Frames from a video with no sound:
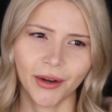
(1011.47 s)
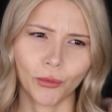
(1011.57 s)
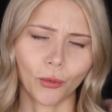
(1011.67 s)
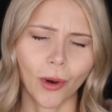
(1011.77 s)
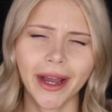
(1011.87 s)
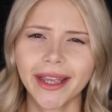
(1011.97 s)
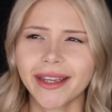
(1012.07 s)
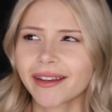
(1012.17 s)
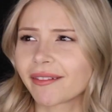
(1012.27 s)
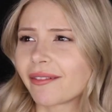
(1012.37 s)

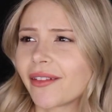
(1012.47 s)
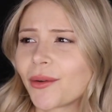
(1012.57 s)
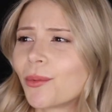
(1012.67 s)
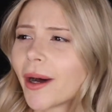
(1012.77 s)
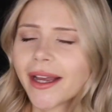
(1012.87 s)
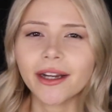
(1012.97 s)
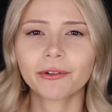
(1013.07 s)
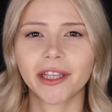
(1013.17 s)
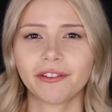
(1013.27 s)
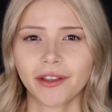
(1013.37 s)
Why are
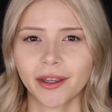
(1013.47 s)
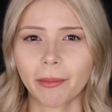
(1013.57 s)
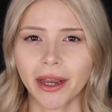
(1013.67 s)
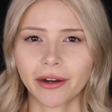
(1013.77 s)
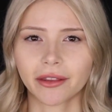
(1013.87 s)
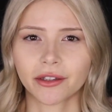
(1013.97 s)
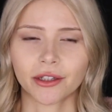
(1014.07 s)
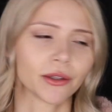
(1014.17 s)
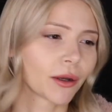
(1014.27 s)
we even comparing the two?